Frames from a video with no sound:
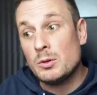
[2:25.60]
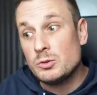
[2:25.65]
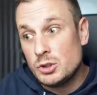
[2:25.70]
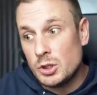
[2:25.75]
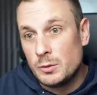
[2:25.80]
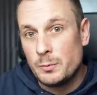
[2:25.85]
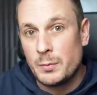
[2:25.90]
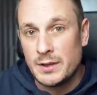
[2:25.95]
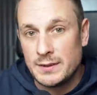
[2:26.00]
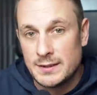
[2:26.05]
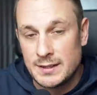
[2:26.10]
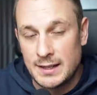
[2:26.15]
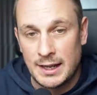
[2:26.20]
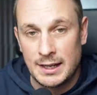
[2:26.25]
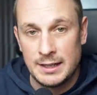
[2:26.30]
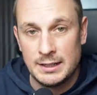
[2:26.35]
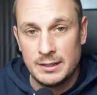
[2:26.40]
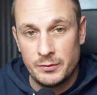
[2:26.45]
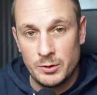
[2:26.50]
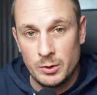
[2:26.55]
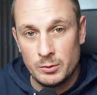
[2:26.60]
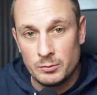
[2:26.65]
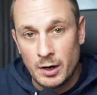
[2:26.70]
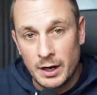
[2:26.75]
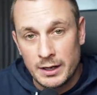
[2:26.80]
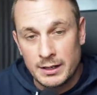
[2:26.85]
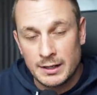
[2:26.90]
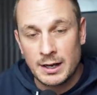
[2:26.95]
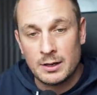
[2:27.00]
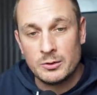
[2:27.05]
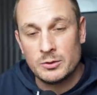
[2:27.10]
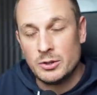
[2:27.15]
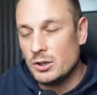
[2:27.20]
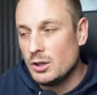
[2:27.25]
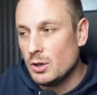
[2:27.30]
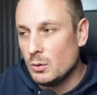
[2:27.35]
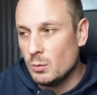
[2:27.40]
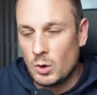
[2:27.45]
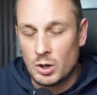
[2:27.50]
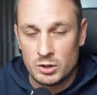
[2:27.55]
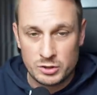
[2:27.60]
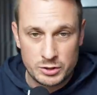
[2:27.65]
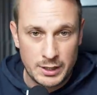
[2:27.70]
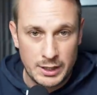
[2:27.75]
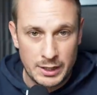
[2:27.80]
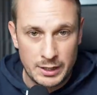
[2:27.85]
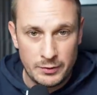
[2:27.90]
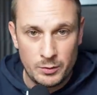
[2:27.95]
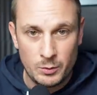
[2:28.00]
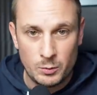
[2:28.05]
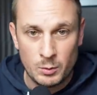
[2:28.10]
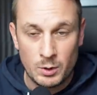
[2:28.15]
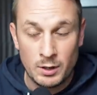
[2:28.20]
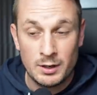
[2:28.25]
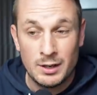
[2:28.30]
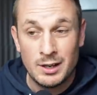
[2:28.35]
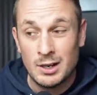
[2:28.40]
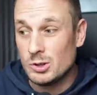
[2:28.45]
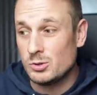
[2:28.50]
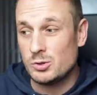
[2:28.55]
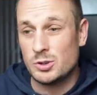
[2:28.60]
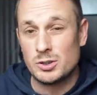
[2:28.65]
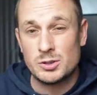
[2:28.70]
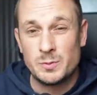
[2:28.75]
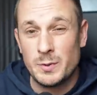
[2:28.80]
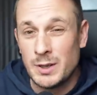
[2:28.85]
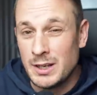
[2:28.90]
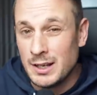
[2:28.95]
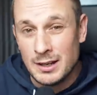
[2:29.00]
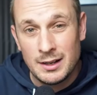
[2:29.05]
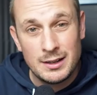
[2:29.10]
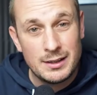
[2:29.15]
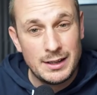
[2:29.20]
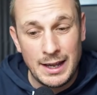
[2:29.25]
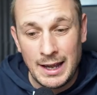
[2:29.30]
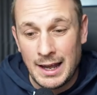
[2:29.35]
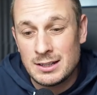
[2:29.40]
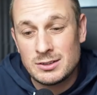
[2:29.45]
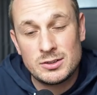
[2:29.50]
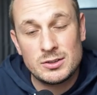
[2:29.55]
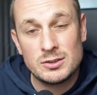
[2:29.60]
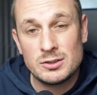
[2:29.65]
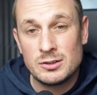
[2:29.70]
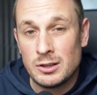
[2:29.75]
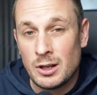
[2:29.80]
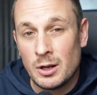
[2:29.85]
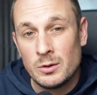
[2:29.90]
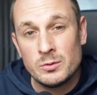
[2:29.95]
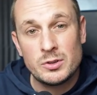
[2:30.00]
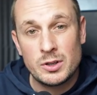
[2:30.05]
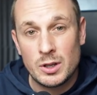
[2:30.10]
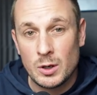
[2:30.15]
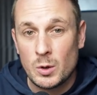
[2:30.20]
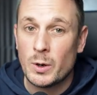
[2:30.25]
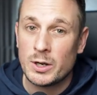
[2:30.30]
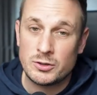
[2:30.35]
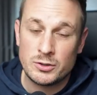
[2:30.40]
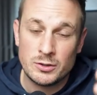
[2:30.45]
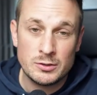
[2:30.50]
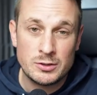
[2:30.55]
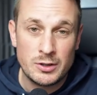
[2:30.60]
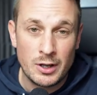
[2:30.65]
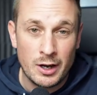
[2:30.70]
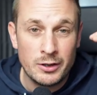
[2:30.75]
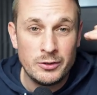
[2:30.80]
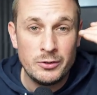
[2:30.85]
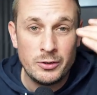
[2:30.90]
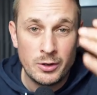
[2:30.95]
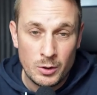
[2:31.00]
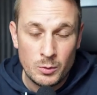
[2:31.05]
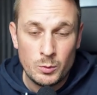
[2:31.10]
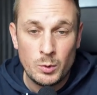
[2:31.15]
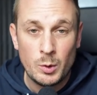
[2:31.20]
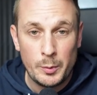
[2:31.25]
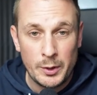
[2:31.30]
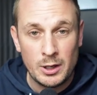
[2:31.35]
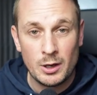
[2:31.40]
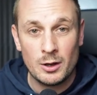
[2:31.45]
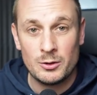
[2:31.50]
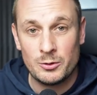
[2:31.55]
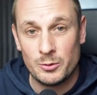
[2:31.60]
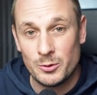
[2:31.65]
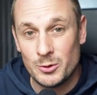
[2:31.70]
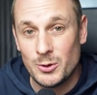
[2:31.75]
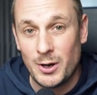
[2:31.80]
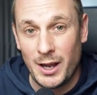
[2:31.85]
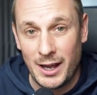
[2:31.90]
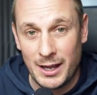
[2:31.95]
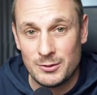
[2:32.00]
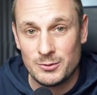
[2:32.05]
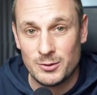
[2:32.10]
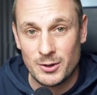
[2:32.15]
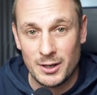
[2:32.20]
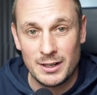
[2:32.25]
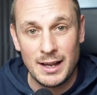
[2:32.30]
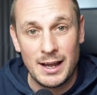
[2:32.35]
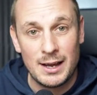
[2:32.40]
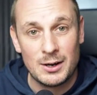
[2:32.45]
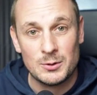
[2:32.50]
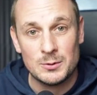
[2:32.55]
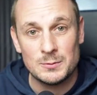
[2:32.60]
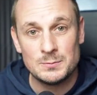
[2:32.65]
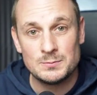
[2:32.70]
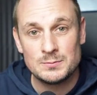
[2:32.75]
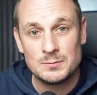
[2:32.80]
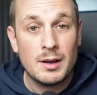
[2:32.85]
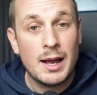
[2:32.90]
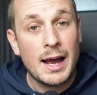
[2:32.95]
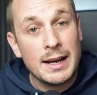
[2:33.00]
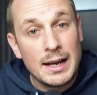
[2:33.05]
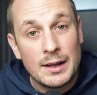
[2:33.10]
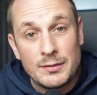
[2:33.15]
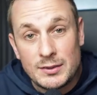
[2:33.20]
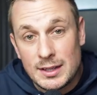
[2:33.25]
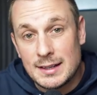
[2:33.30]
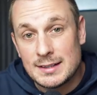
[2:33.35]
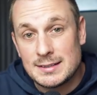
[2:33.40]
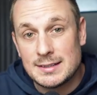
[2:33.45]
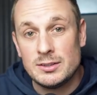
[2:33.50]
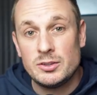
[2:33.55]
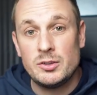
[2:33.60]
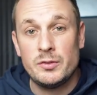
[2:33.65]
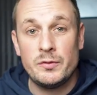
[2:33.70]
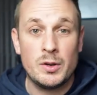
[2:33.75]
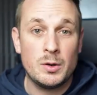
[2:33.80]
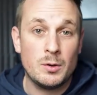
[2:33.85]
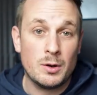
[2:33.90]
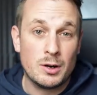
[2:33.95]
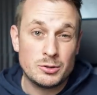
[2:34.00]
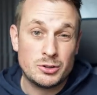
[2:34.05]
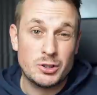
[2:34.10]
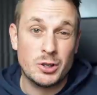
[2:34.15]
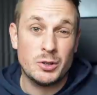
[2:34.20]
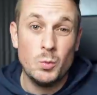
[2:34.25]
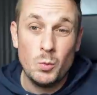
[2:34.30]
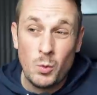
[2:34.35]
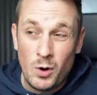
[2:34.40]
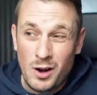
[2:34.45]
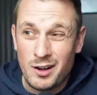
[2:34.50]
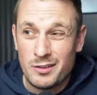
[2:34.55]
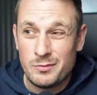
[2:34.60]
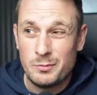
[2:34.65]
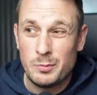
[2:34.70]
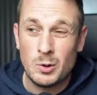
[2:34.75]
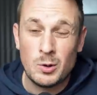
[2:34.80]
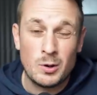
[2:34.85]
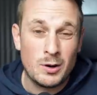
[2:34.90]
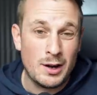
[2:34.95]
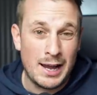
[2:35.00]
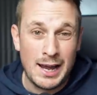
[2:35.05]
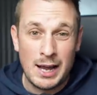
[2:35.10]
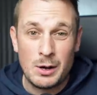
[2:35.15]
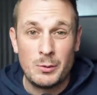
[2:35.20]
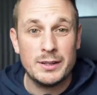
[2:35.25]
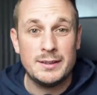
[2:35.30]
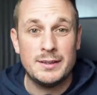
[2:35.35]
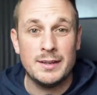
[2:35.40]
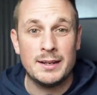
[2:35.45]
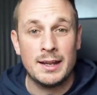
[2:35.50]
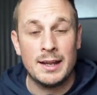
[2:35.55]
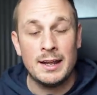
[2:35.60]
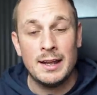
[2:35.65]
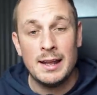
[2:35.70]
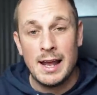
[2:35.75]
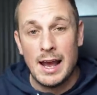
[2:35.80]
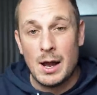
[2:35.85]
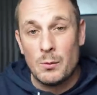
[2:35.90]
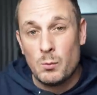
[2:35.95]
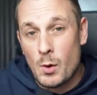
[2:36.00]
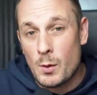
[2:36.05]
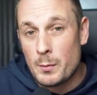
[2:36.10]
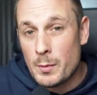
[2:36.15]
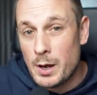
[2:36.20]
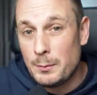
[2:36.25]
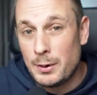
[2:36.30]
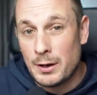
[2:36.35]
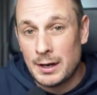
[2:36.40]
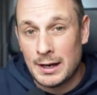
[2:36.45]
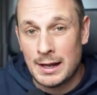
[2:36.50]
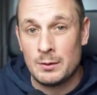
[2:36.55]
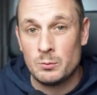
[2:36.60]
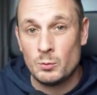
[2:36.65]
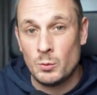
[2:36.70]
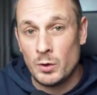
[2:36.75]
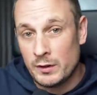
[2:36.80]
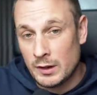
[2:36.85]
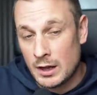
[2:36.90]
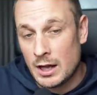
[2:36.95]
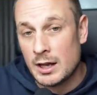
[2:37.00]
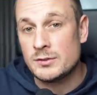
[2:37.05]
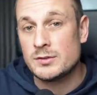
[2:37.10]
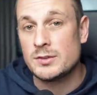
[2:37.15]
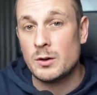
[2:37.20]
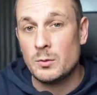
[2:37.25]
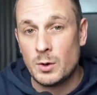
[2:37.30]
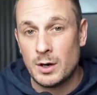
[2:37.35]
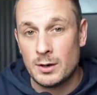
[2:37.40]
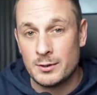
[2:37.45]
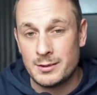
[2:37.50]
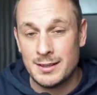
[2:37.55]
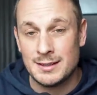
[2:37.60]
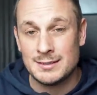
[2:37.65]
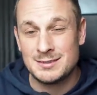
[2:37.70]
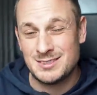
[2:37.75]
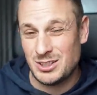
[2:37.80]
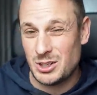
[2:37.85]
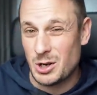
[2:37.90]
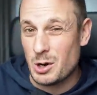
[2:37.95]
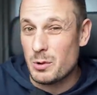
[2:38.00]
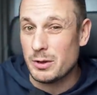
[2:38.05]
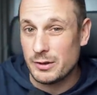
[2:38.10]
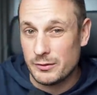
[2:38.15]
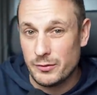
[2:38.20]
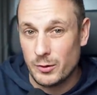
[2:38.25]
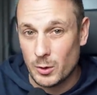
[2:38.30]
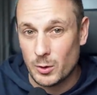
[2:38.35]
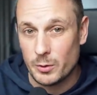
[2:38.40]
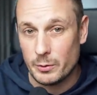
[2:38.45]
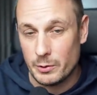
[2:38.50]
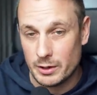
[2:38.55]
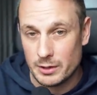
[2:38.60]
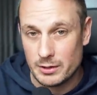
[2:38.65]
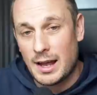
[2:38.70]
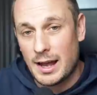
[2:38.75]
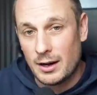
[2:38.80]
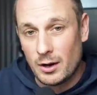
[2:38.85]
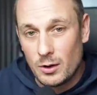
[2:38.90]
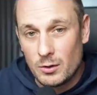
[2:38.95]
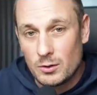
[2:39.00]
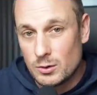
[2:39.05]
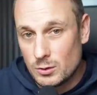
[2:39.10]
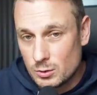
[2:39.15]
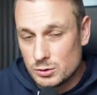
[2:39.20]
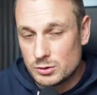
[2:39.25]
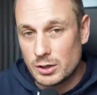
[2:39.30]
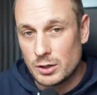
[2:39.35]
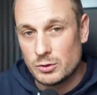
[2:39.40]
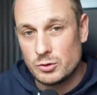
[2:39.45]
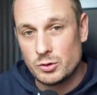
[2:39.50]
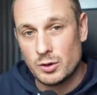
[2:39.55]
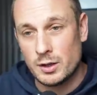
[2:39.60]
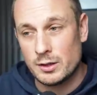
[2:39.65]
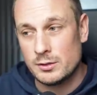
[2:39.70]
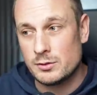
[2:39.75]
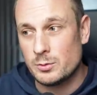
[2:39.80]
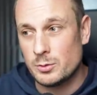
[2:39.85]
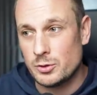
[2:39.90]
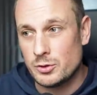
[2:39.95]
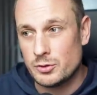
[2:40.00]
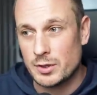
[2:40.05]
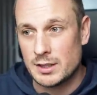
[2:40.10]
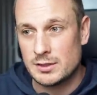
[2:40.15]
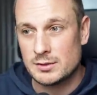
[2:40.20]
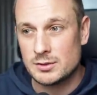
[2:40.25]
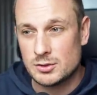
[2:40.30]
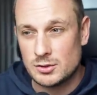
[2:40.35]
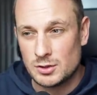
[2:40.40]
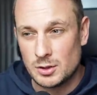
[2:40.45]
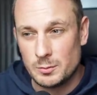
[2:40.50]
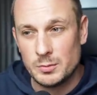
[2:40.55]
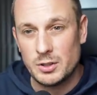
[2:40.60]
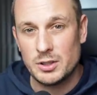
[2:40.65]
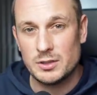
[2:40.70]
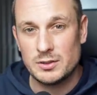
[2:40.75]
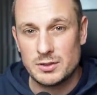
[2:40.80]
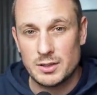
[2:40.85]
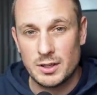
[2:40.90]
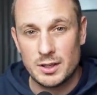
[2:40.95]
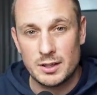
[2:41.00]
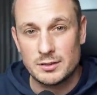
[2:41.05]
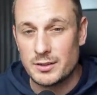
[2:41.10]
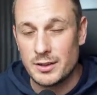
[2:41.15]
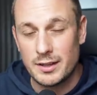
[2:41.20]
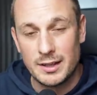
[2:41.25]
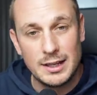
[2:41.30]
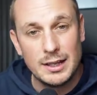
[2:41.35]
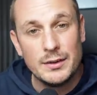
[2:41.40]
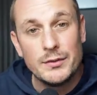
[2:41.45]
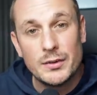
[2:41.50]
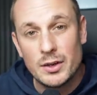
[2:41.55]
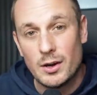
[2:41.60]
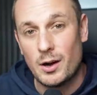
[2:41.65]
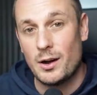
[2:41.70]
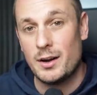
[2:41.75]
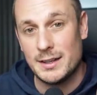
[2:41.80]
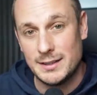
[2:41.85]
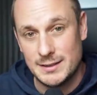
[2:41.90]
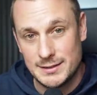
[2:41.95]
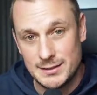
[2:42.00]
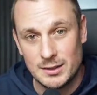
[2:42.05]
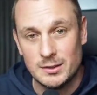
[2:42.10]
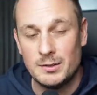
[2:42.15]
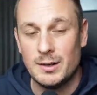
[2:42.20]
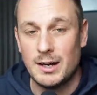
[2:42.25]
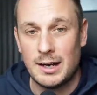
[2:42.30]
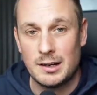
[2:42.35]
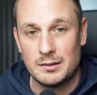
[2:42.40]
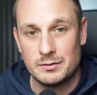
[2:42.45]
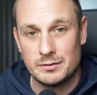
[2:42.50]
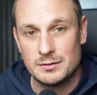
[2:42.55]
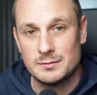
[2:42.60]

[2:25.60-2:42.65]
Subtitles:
I'll jump into that interview right now. You can watch that if you want. Trust me, it answers loads of the questions that I know will be going through your head right now. And after this interview, I'll show you what I've bought, how I did it, and what my plan with Livestock Wealth is going forward. And I'll also try to address some concerns that even I still have.